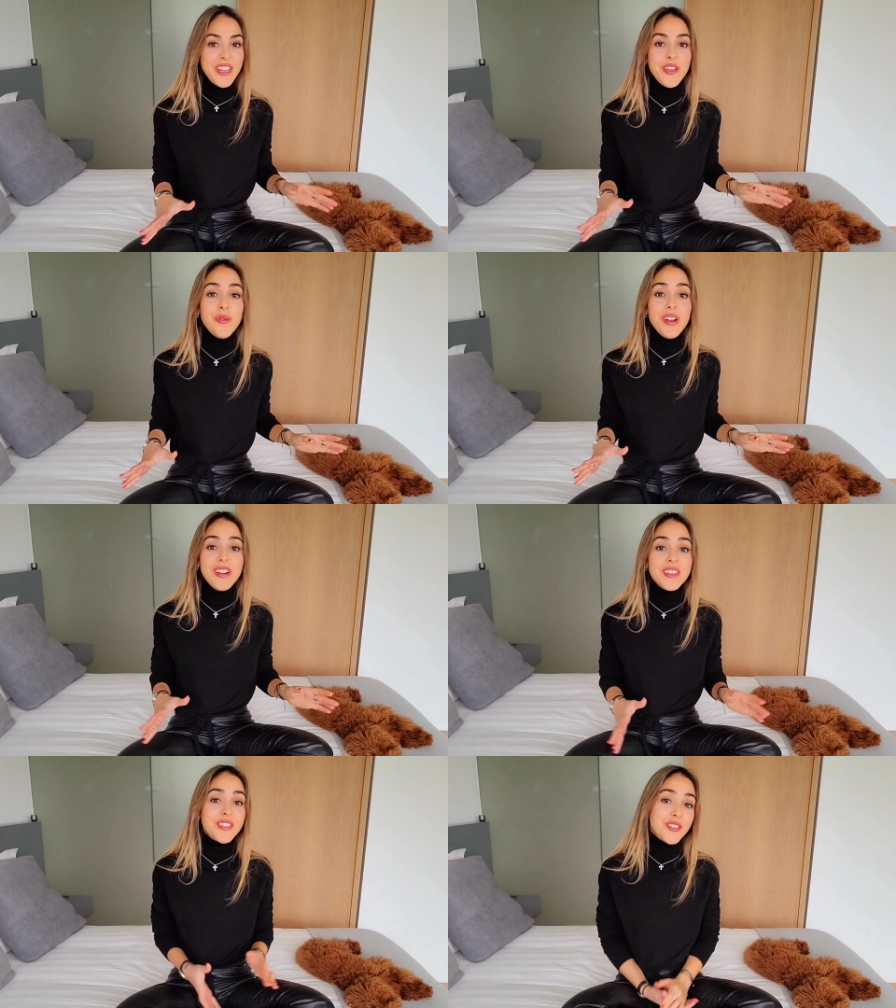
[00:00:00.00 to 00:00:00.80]
You will
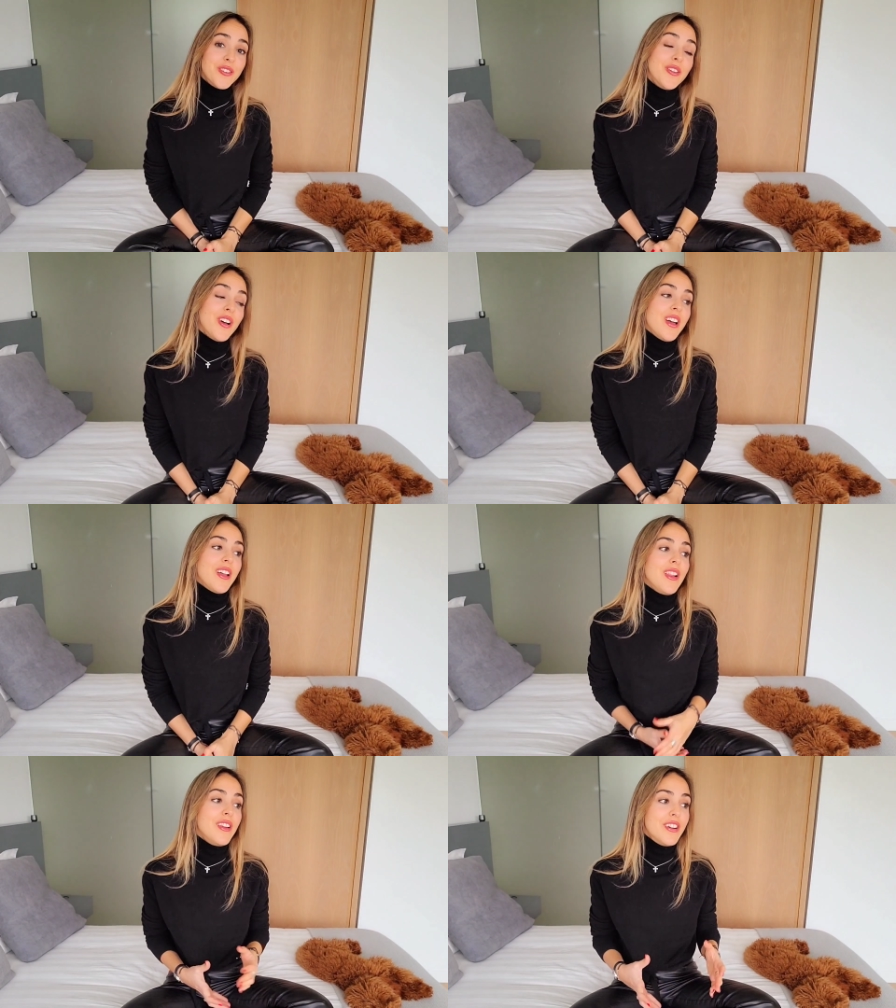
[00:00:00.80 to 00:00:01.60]
also
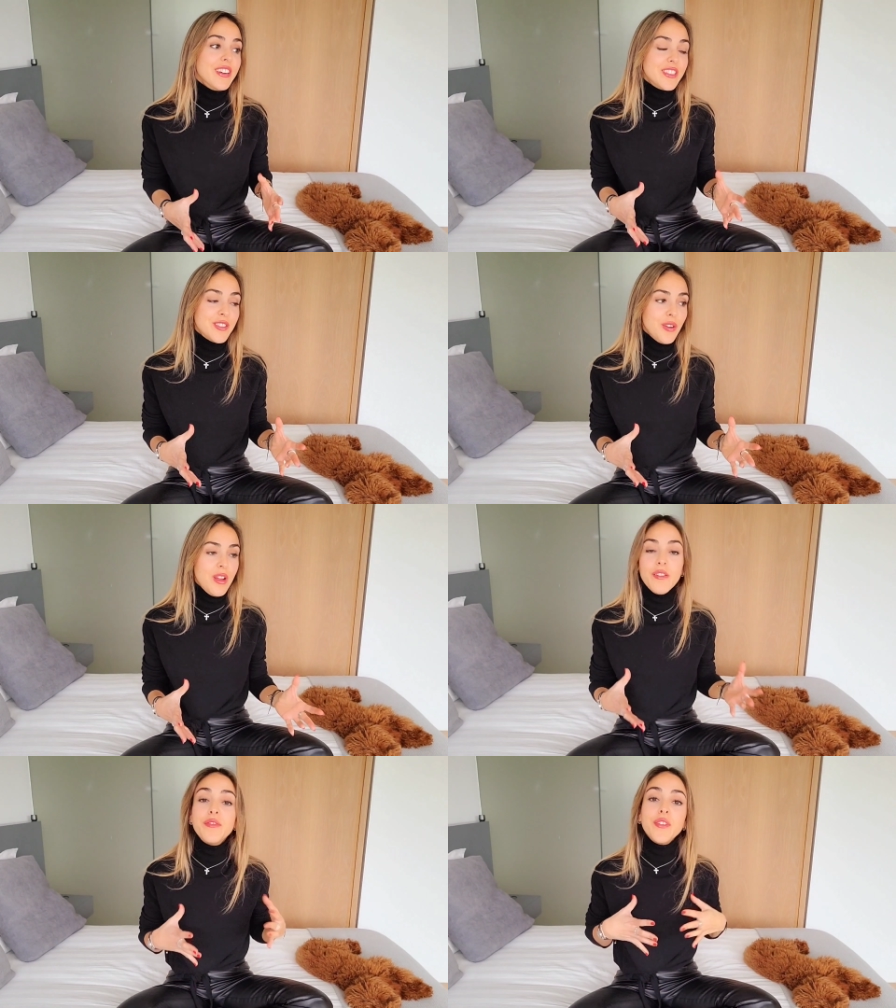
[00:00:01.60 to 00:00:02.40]
Learn to
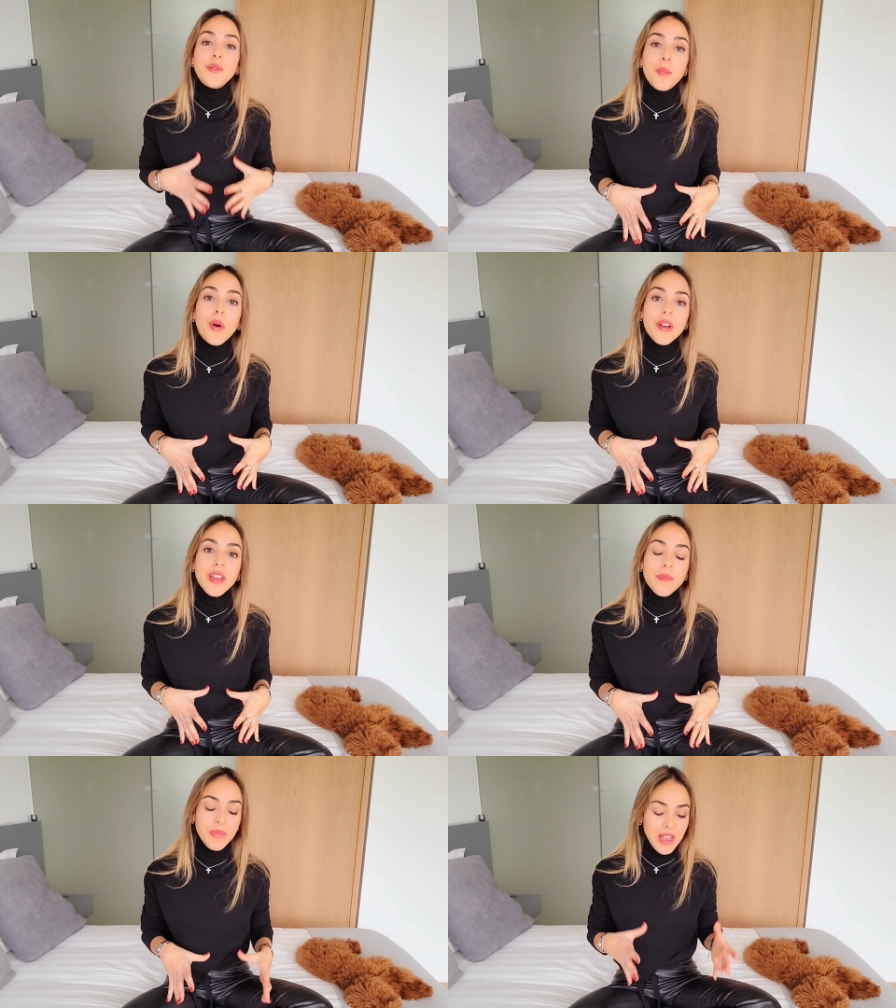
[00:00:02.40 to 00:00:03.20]
love your
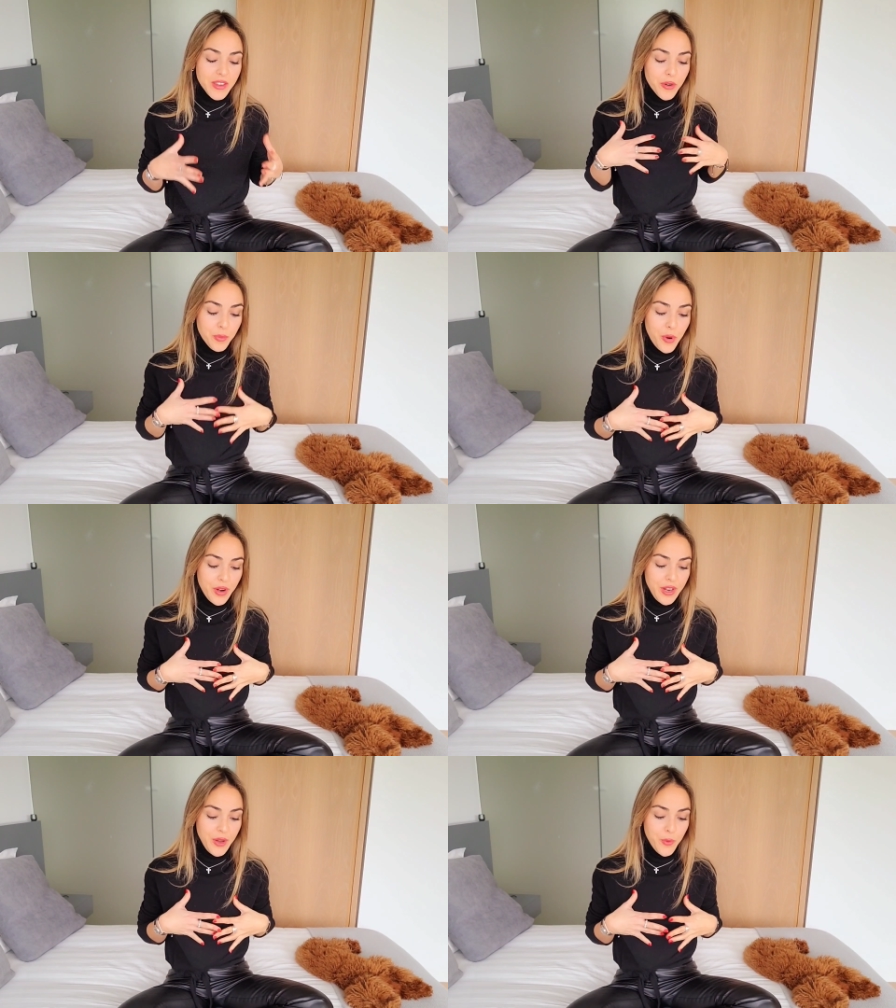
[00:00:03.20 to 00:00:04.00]
body and your
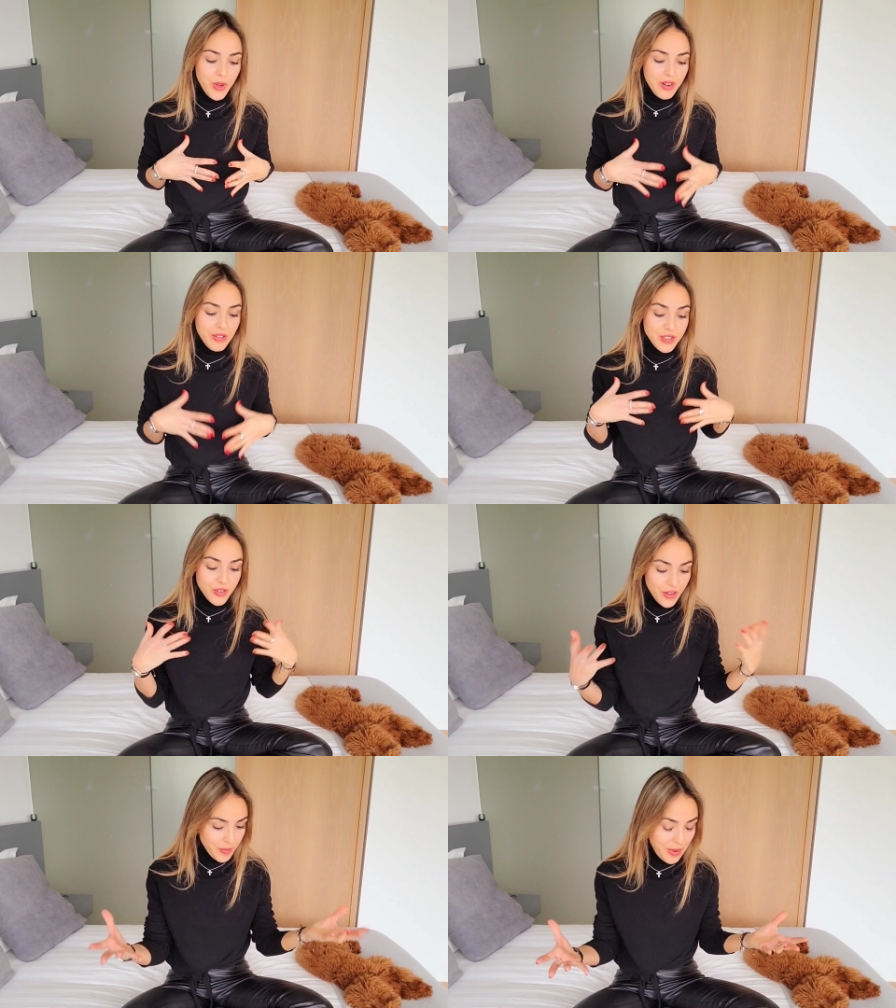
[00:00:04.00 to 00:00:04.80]
body will
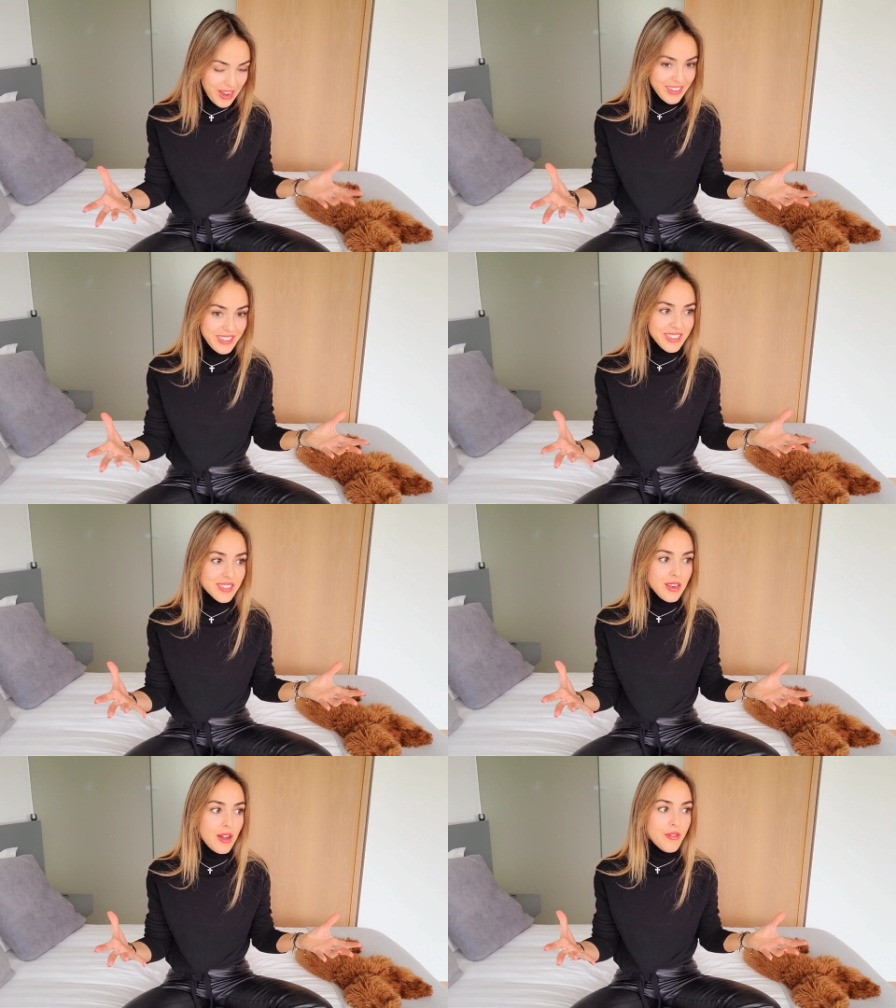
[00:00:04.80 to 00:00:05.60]
return back this
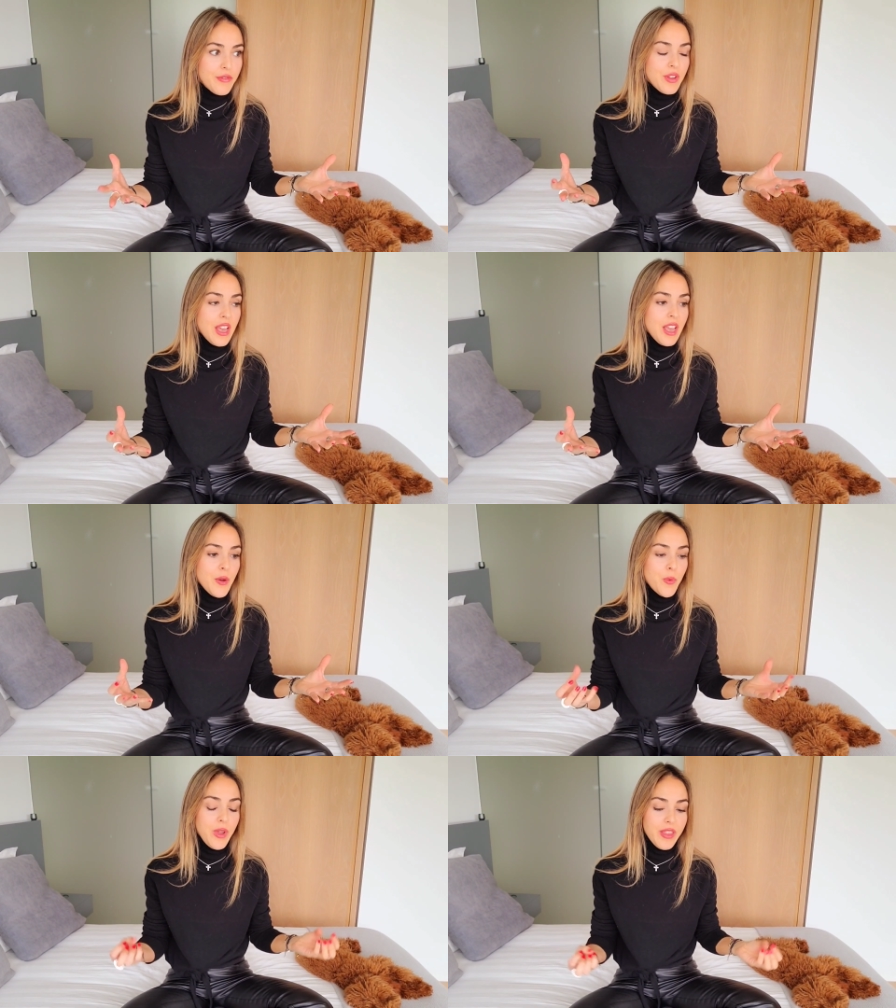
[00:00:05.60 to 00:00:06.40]
love
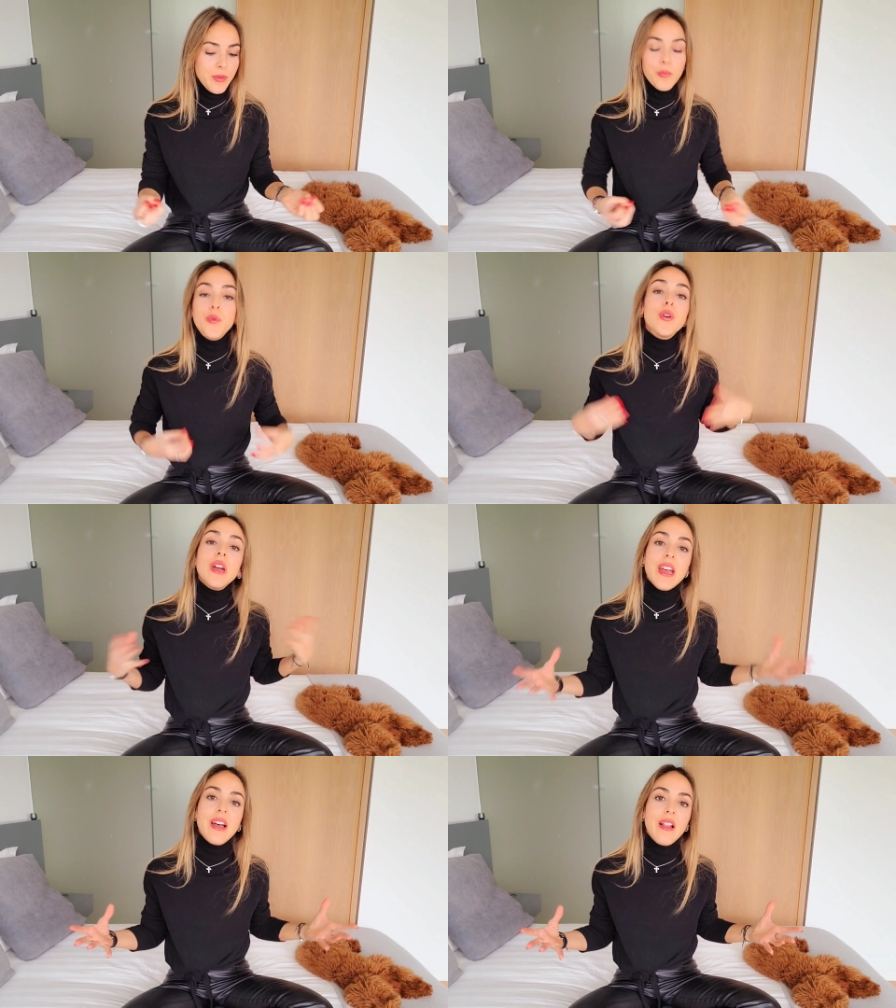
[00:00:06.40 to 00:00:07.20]
with more
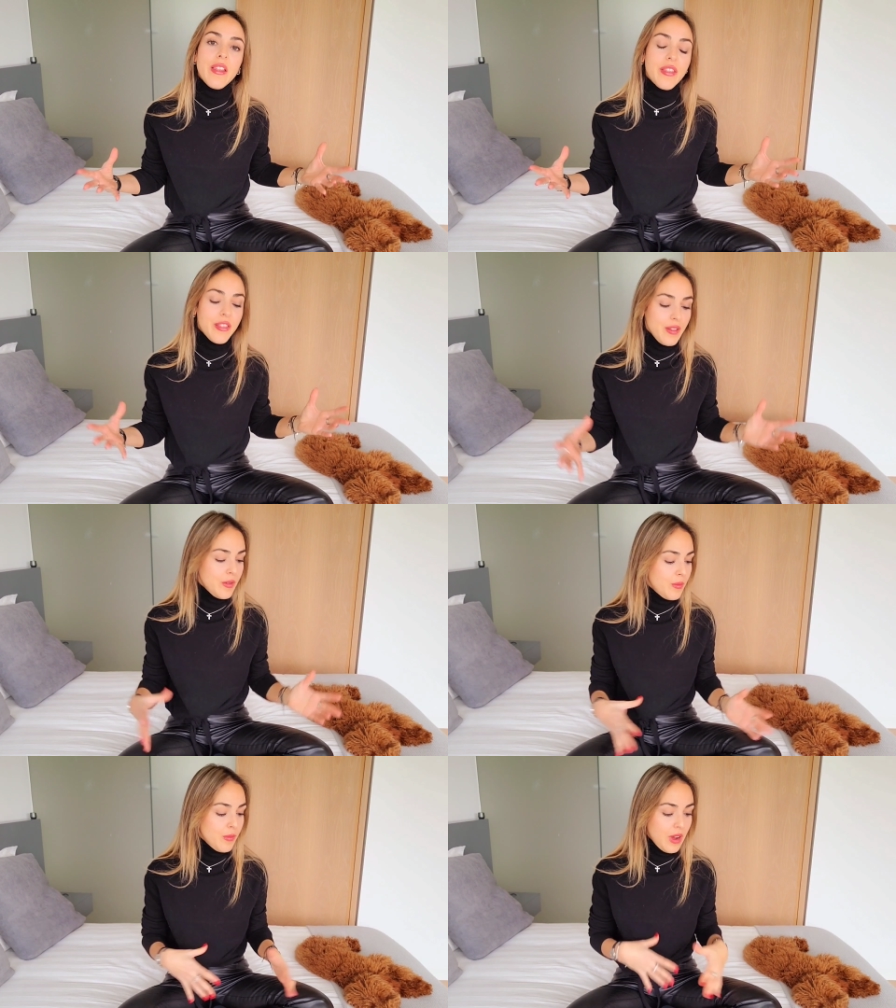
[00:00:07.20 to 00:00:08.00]
health
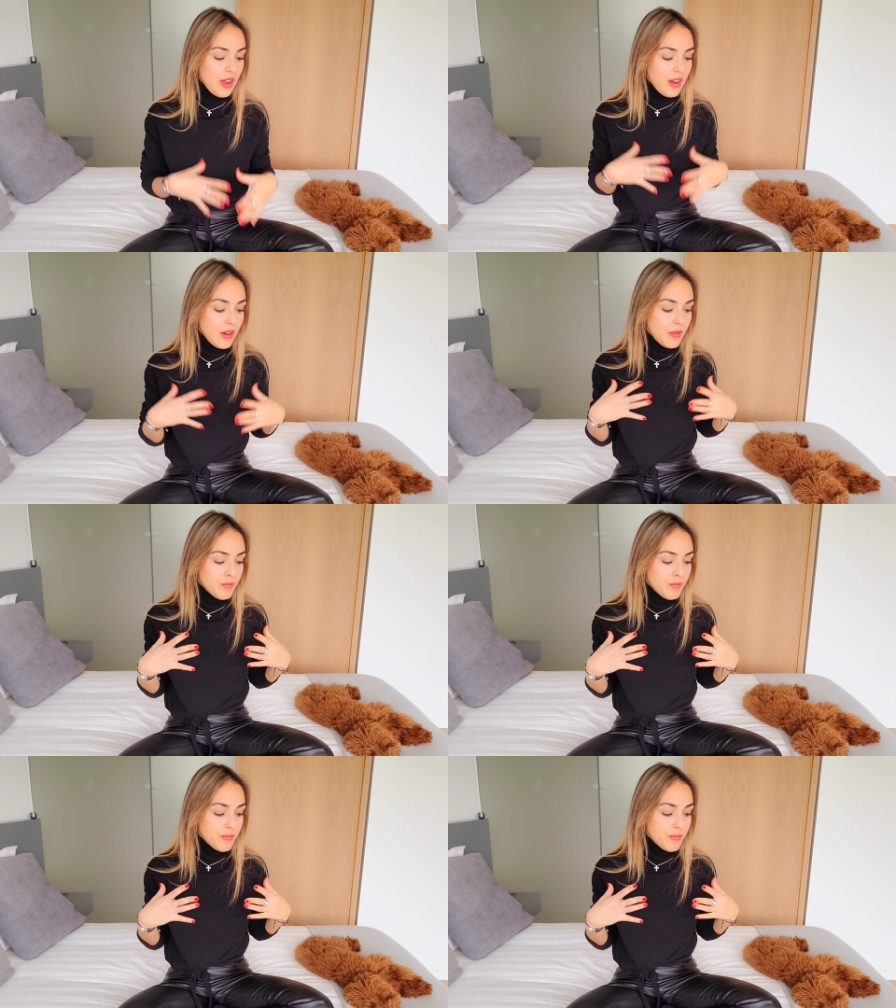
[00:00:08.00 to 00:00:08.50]
and